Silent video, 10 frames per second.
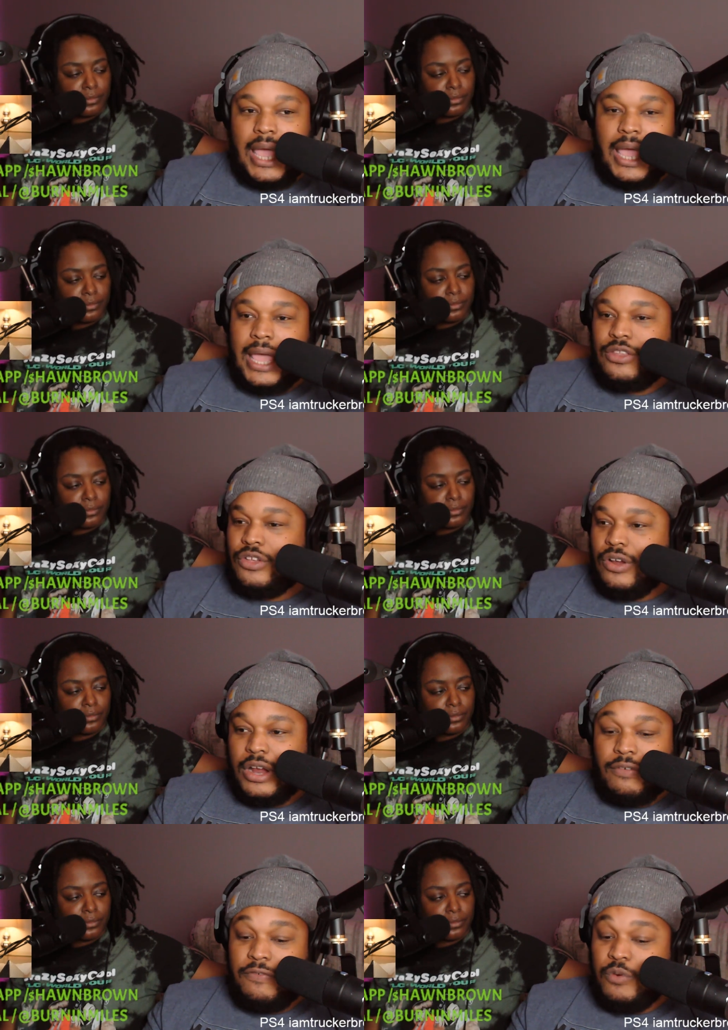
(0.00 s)
Speaker 1: and
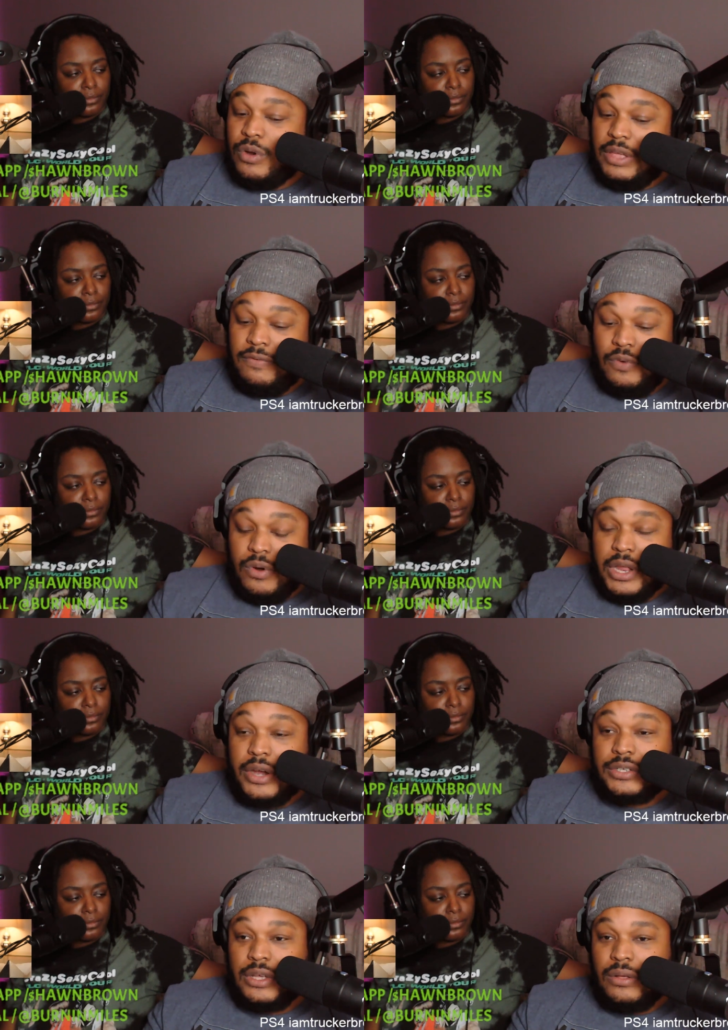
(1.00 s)
you're 44
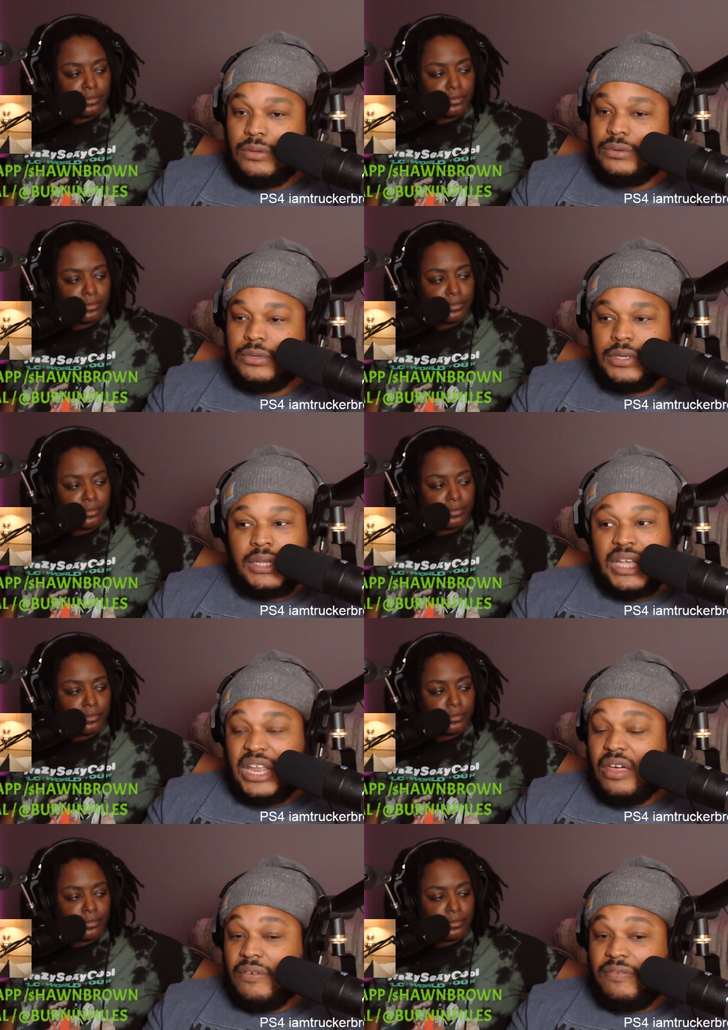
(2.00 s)
years old.
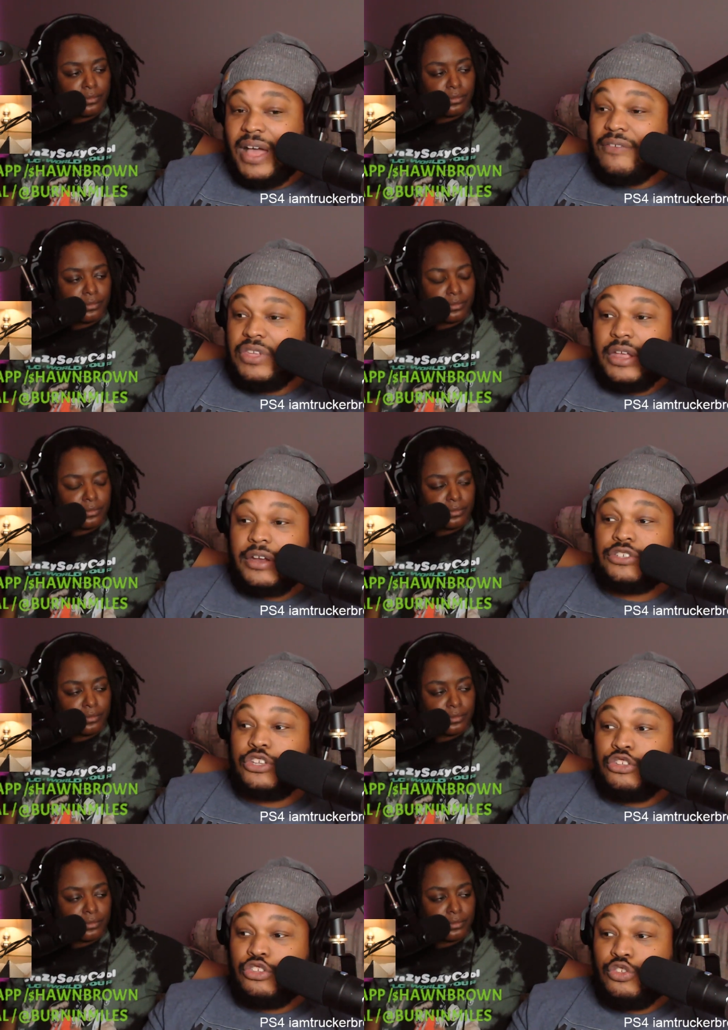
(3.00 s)
Another 5 years,
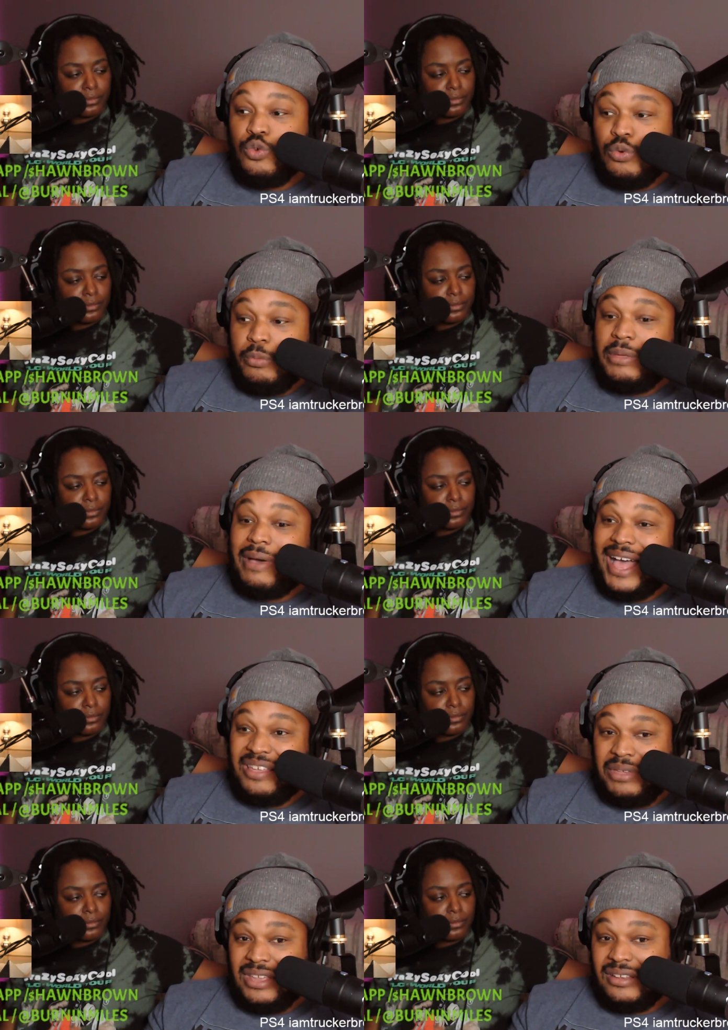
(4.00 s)
you will be buying
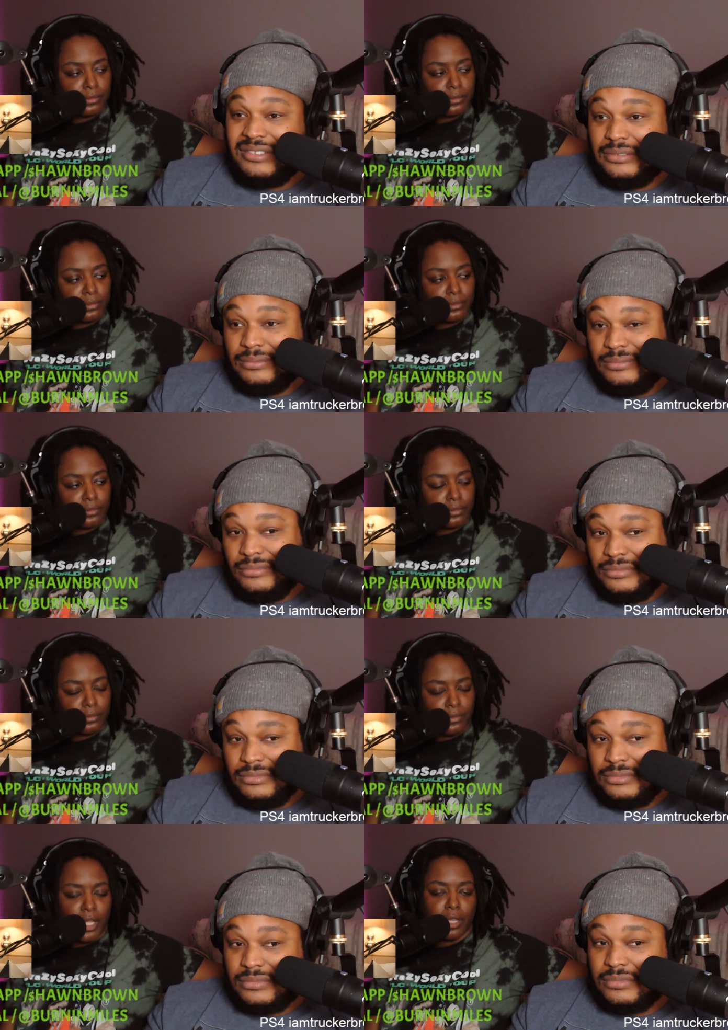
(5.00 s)
penis.
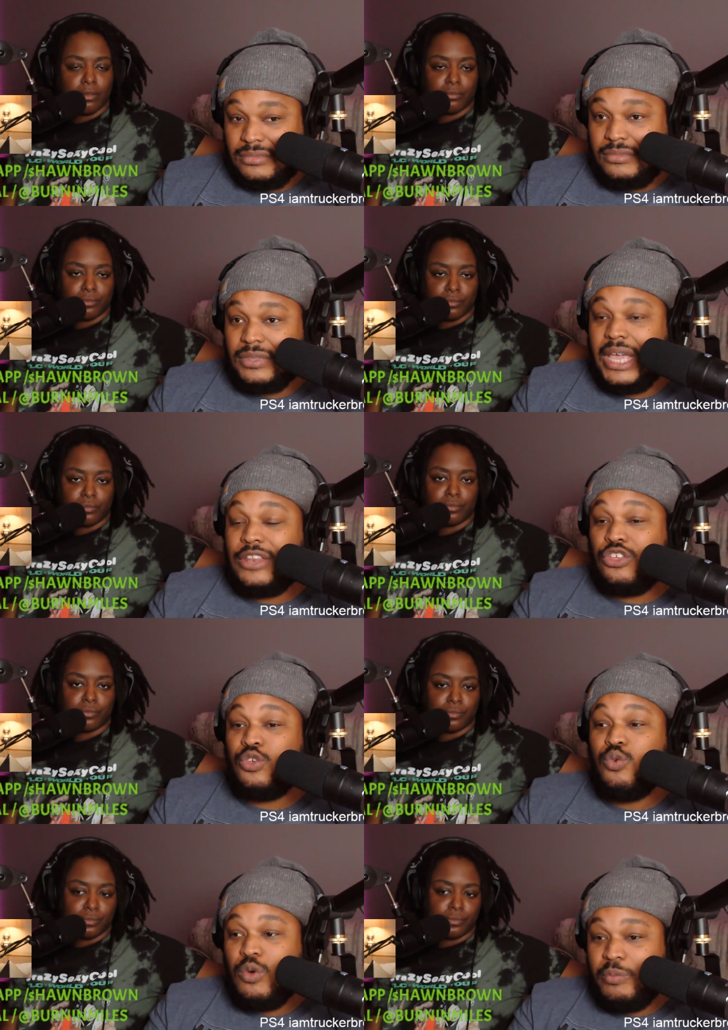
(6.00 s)
Speaker 2: Yeah.
Speaker 1: And
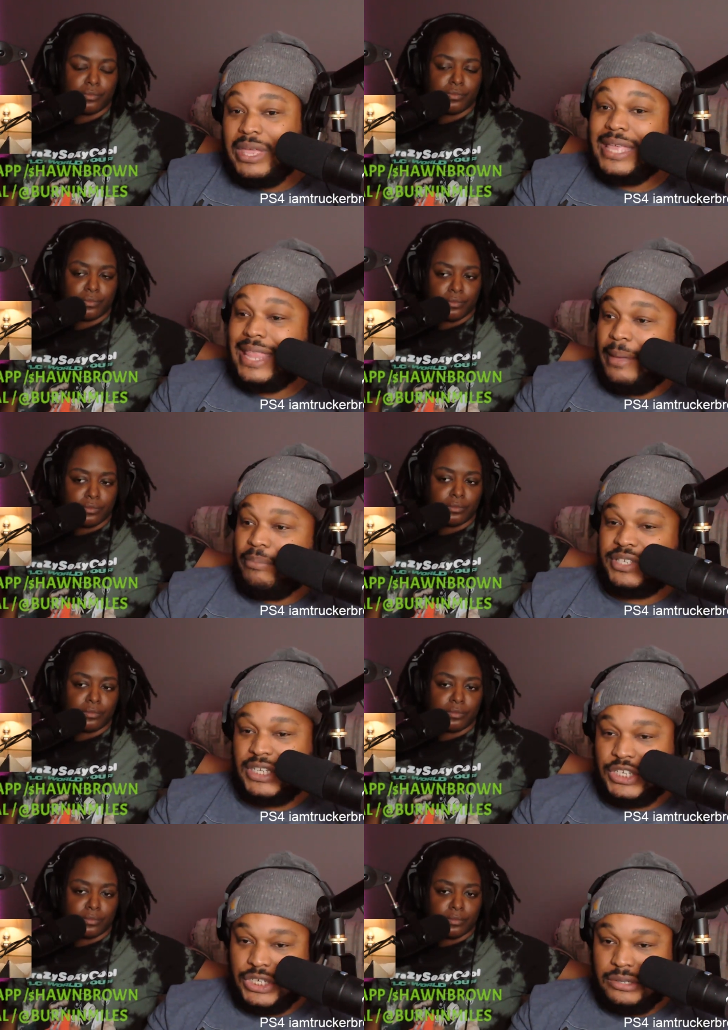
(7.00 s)
you will be in that
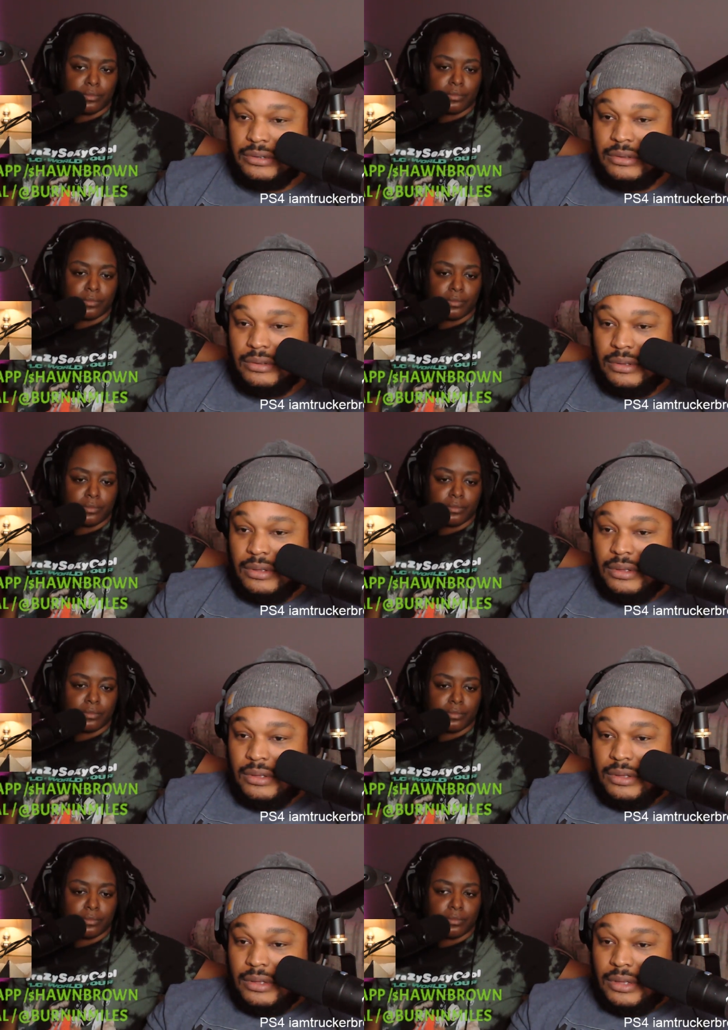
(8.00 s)
position
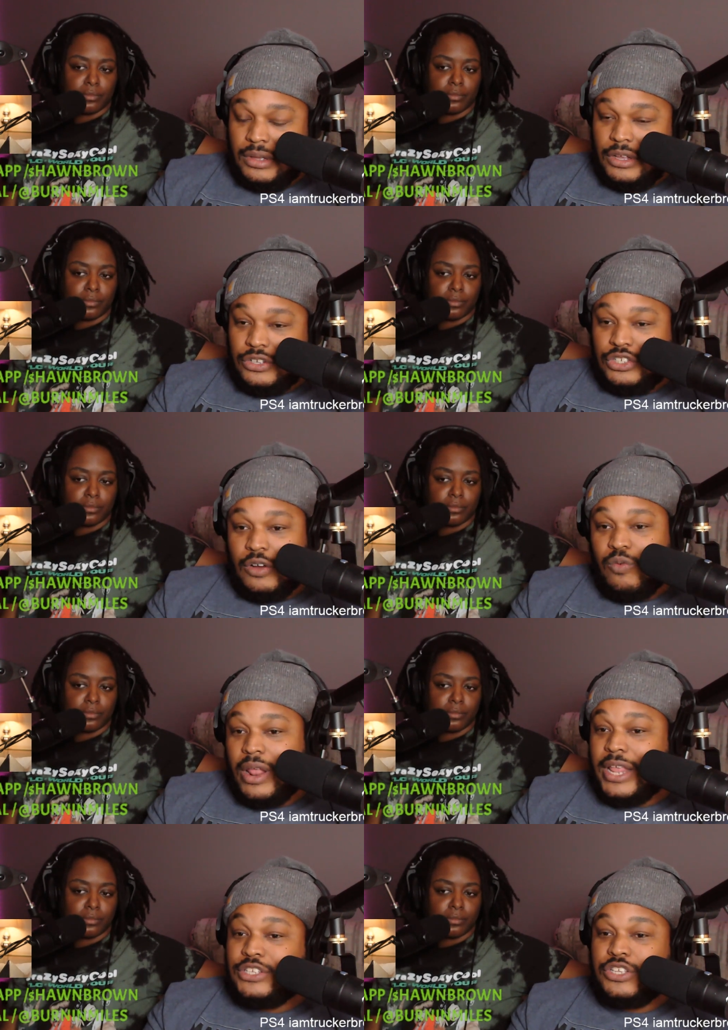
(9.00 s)
to run
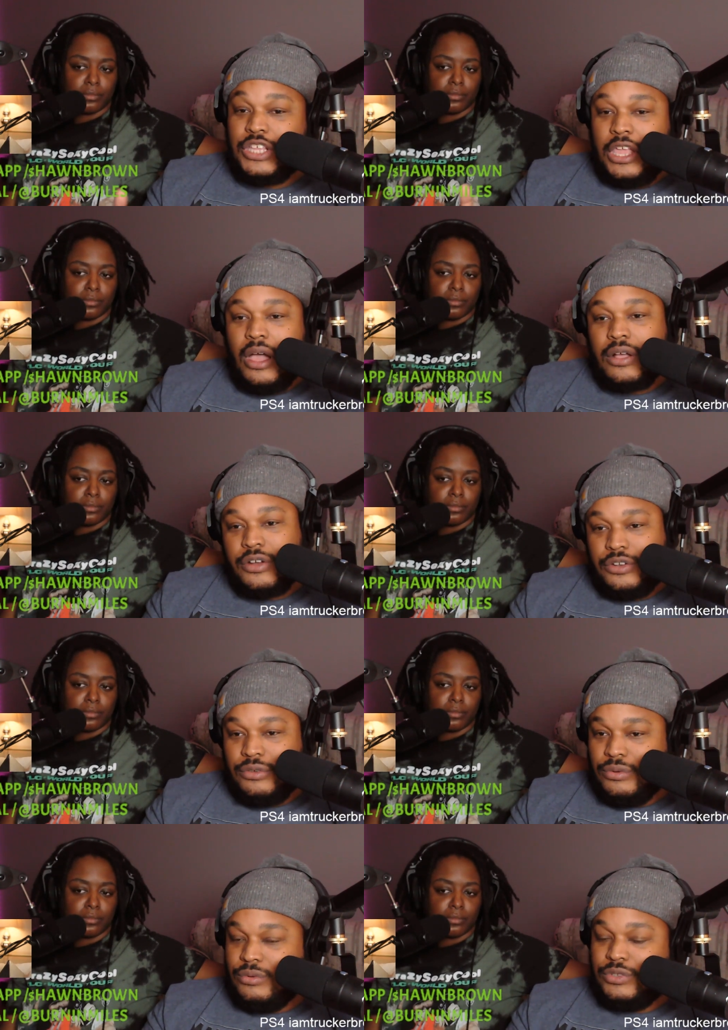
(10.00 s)
into the younger
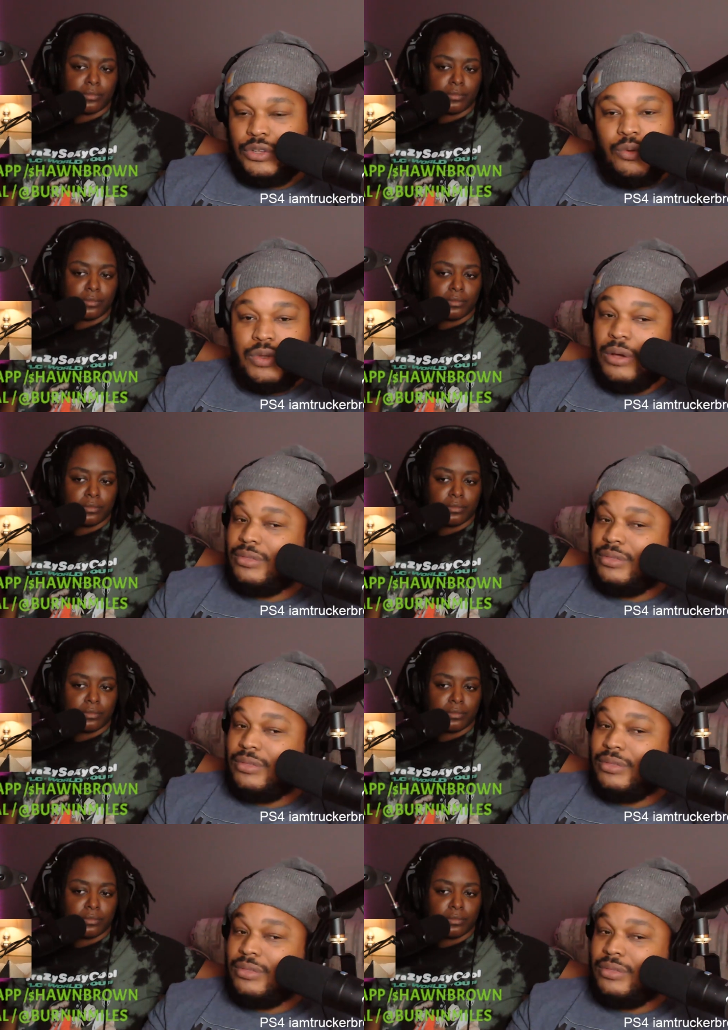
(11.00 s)
dudes who don't